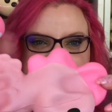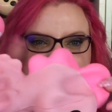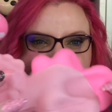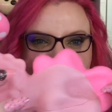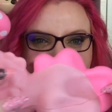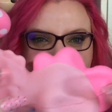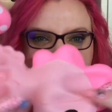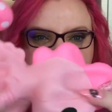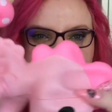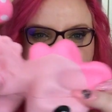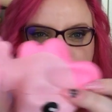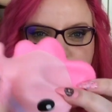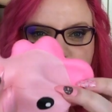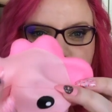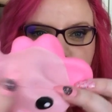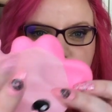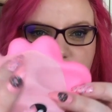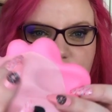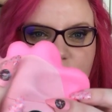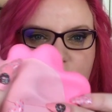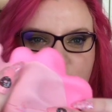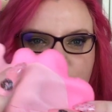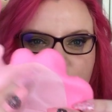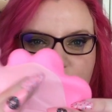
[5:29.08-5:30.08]
So
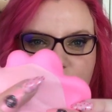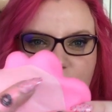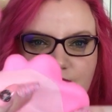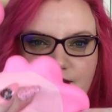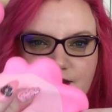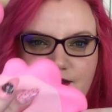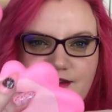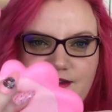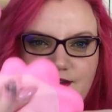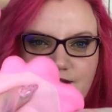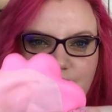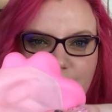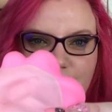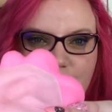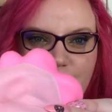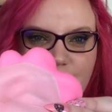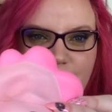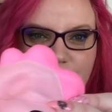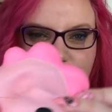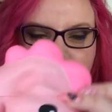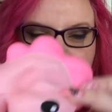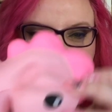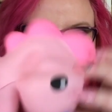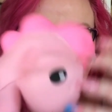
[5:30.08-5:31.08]
squishy.
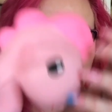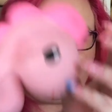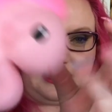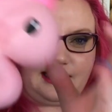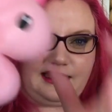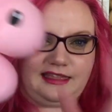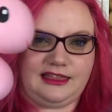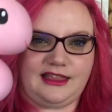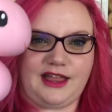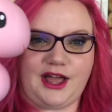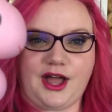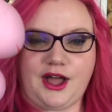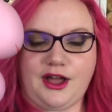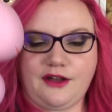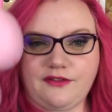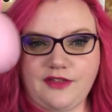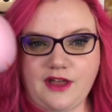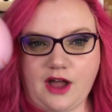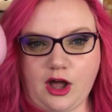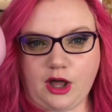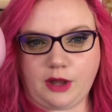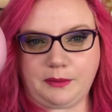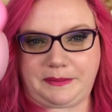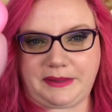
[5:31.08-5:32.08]
I love
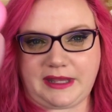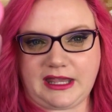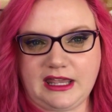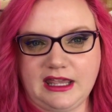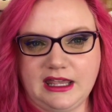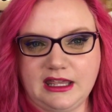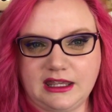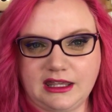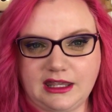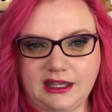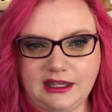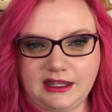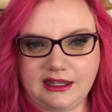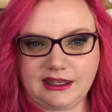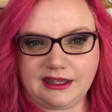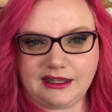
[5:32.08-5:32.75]
the all pink.